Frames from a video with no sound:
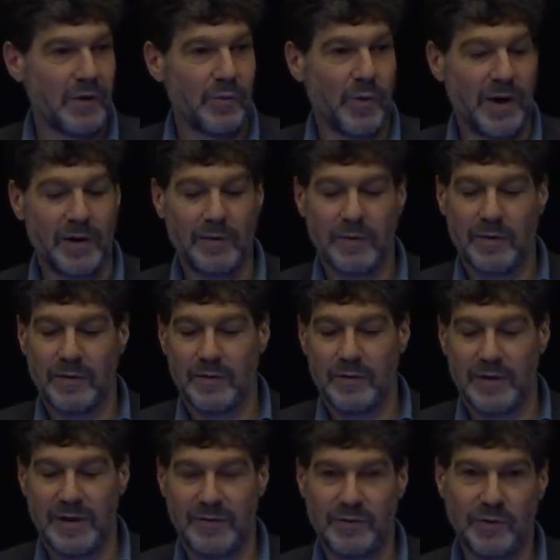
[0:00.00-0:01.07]
Well,
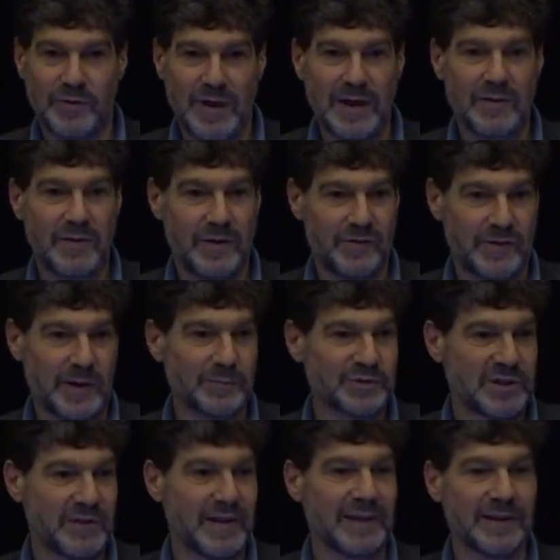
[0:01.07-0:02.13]
if you take the
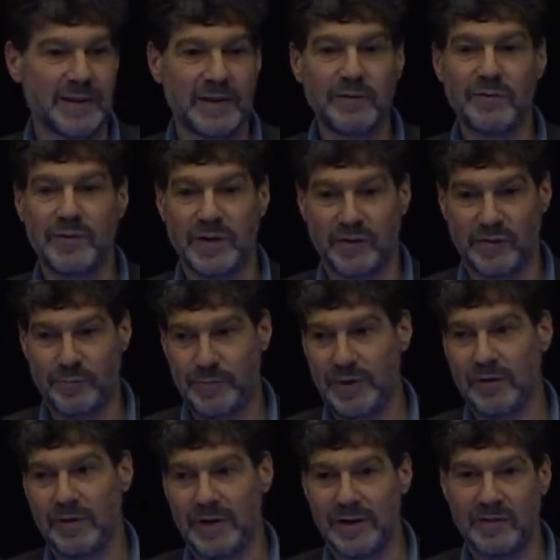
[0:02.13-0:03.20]
assumption that lived
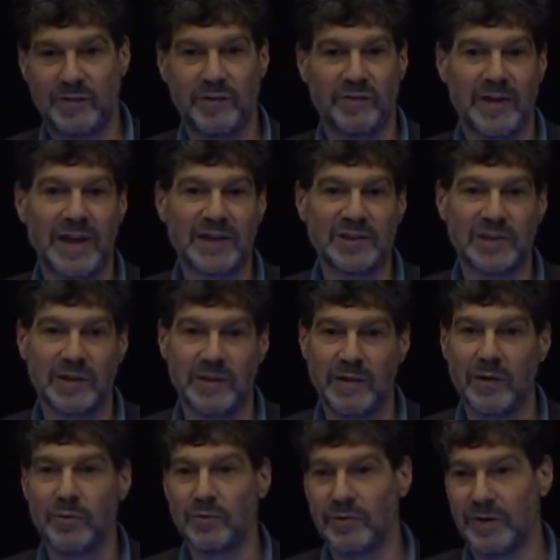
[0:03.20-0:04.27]
experience is actually the
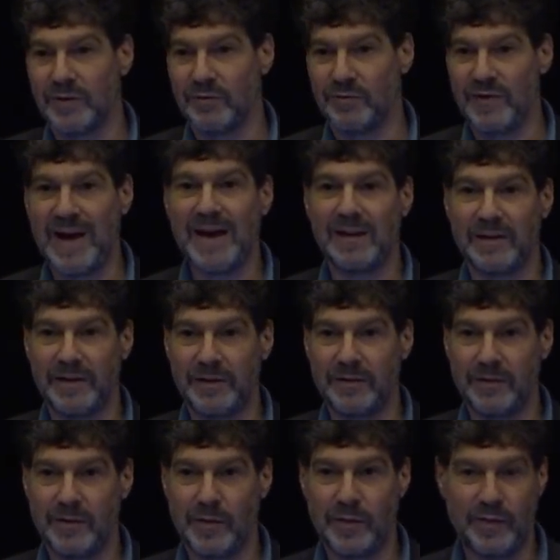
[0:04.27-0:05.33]
only valid
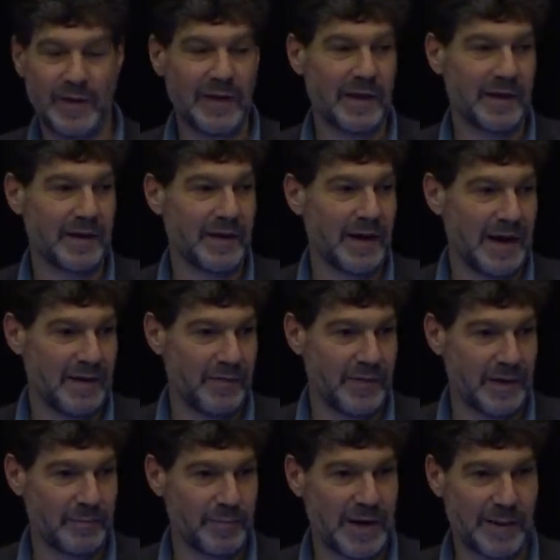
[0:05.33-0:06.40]
thing and
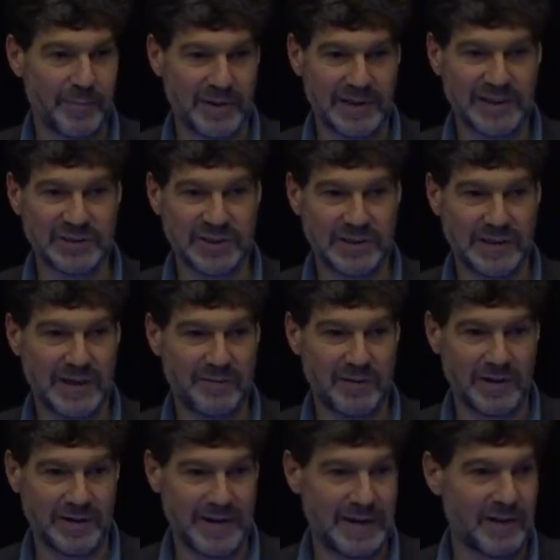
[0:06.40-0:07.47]
that population
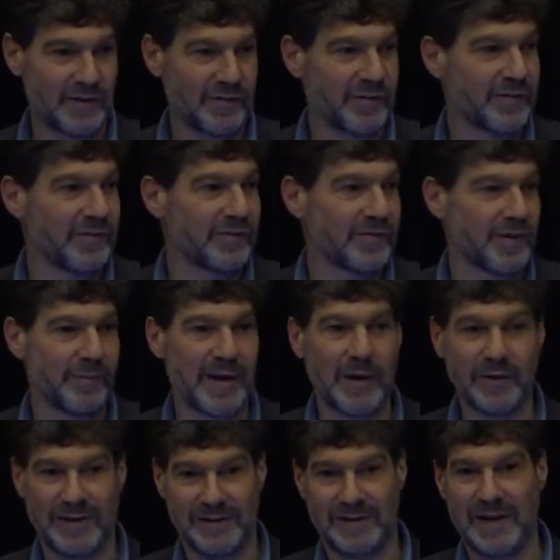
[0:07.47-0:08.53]
level analysis is somehow
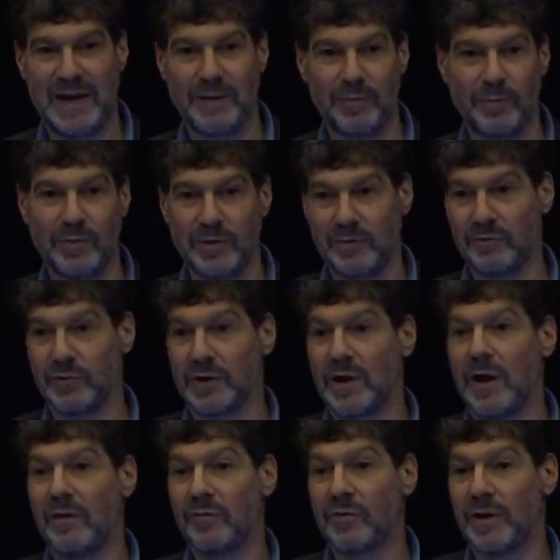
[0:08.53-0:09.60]
incapable of
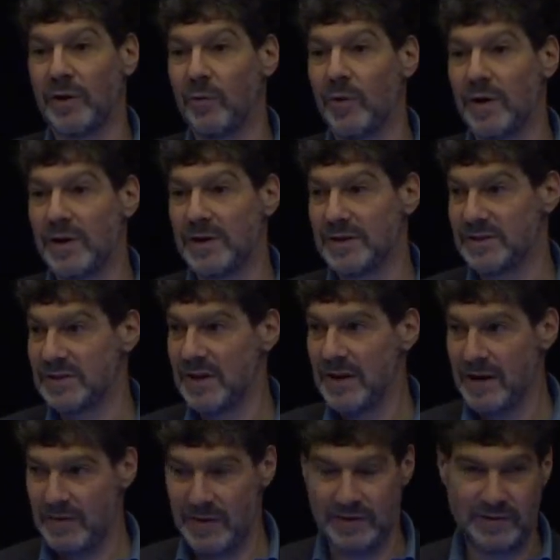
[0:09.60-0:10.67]
recovering what it is
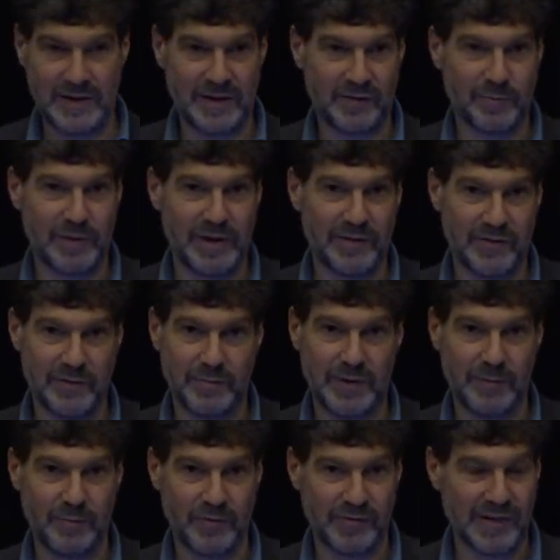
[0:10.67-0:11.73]
that takes place in
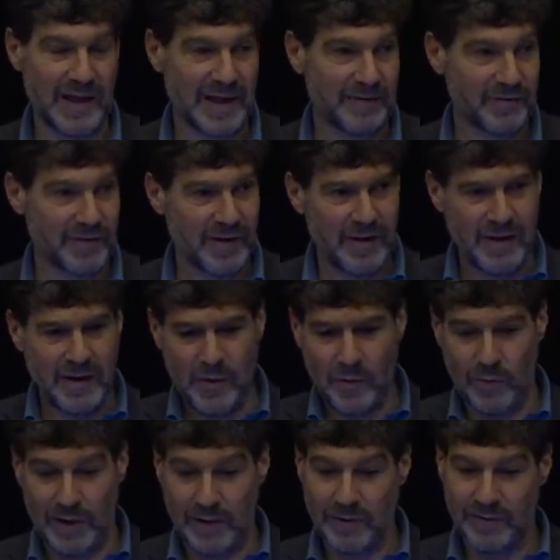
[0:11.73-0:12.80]
people's lives,
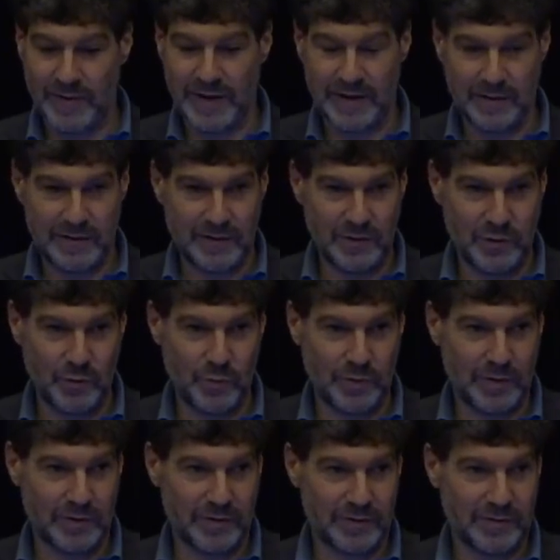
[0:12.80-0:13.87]
well, then you
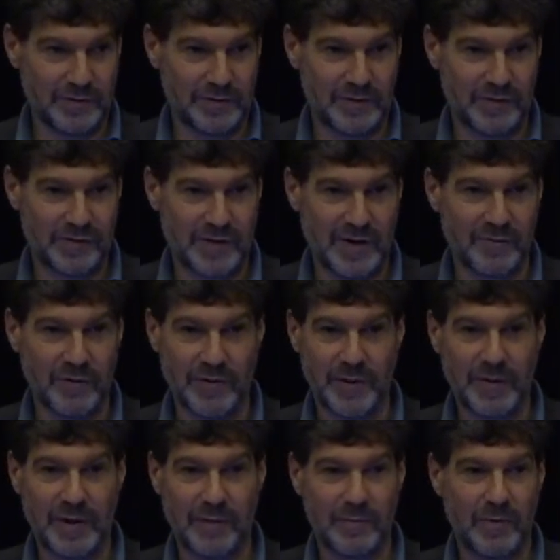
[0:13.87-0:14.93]
will discover
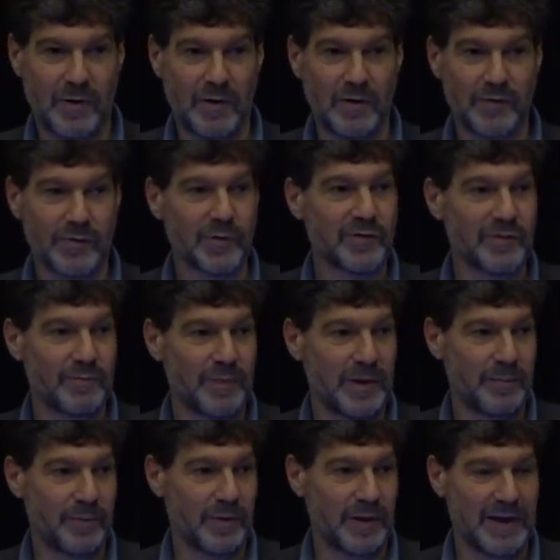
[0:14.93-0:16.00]
that all sorts of
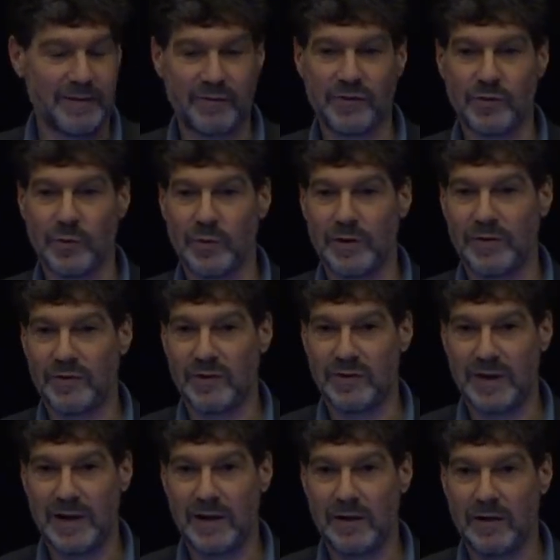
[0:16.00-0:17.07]
people have stories to
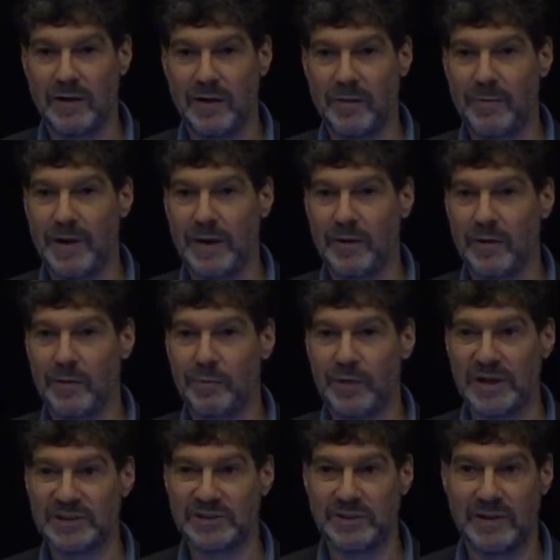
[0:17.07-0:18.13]
tell about
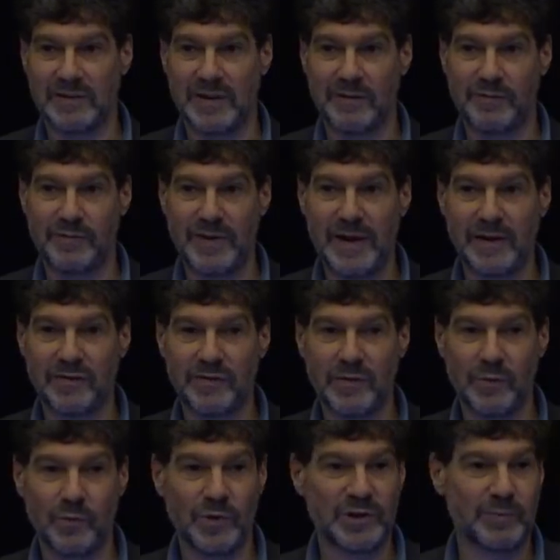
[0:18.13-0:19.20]
oppression that they've faced,
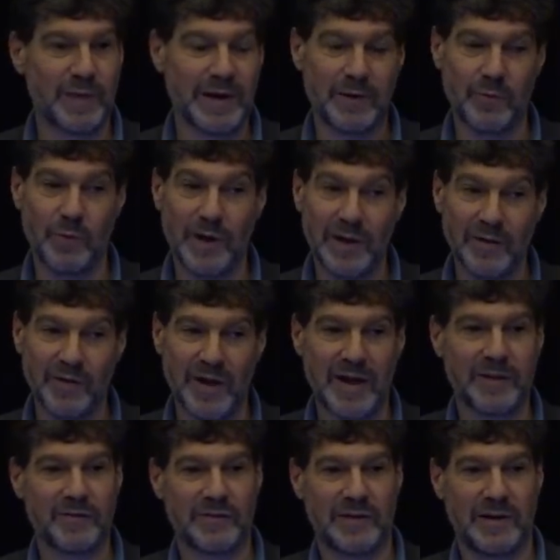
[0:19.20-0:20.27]
which might well
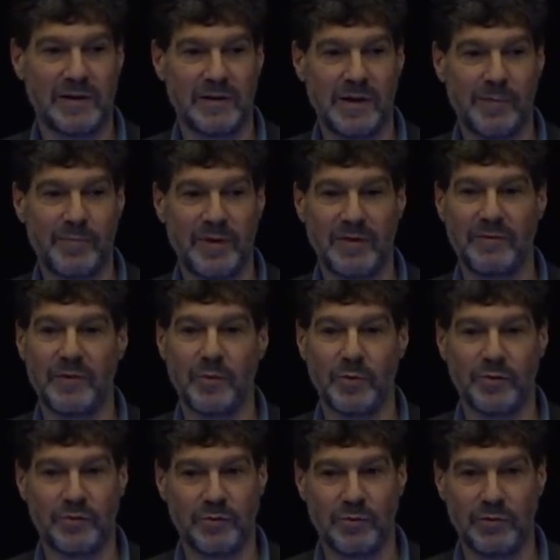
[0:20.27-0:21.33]
not stand up if it were
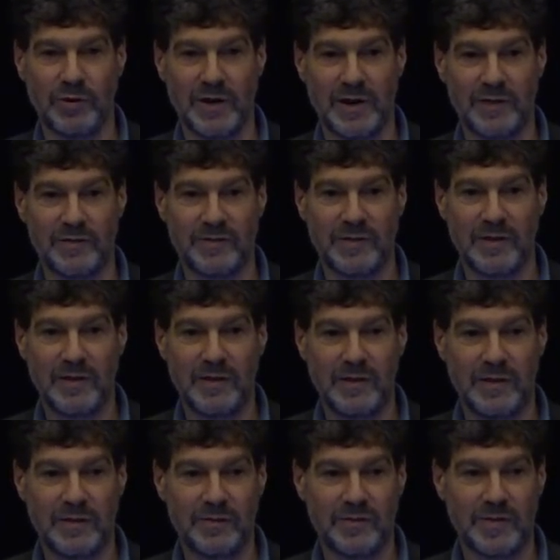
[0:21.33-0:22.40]
scrutinized
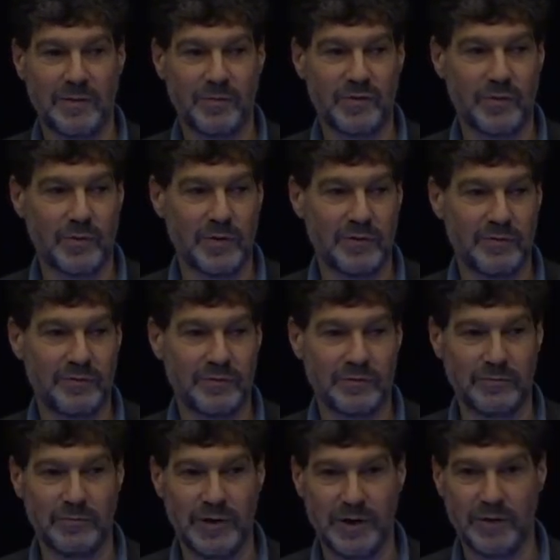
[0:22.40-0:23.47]
in some sort of
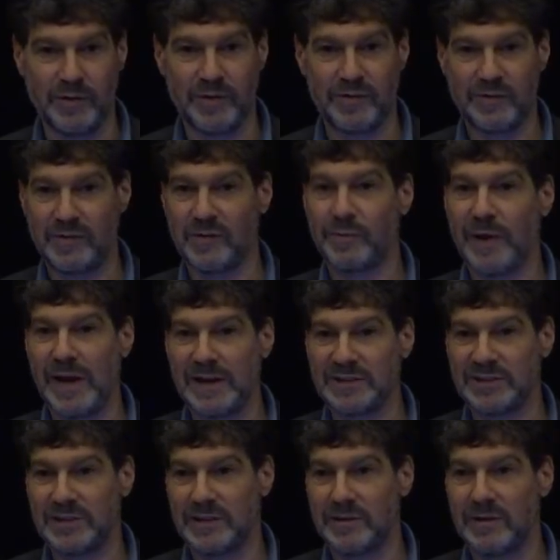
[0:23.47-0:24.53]
rigorous,
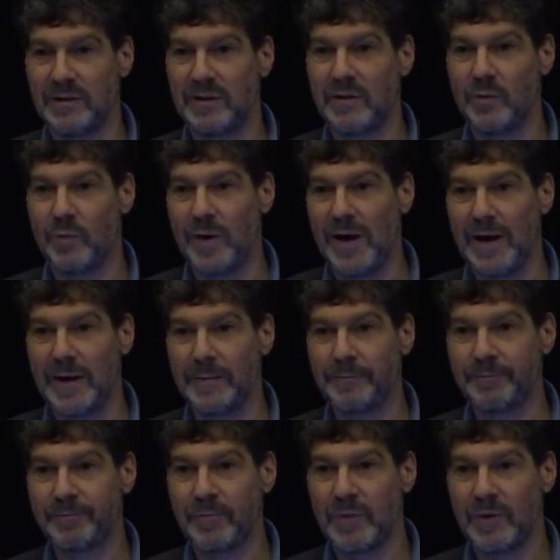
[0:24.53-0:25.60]
dispassionate way.
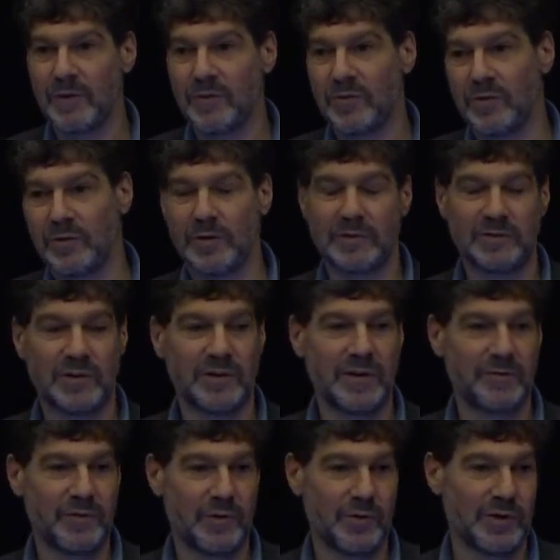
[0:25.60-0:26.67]
So to
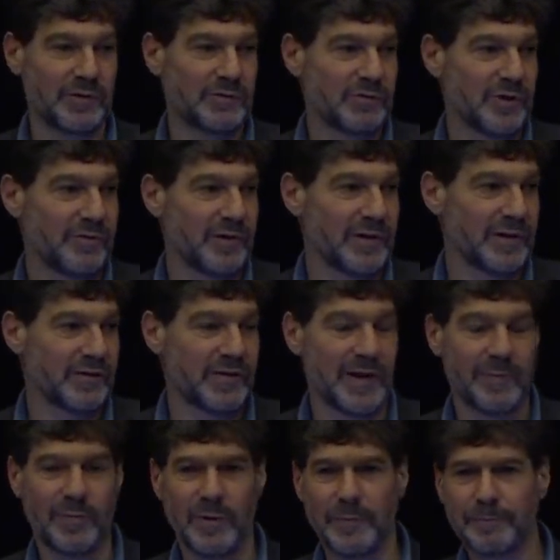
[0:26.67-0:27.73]
give you a trivial
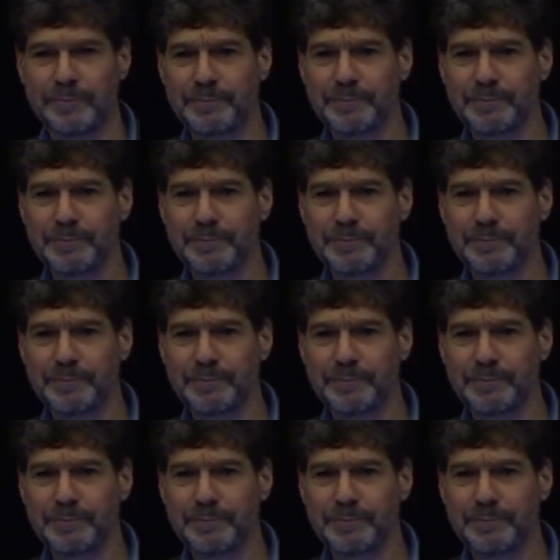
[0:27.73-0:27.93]
example,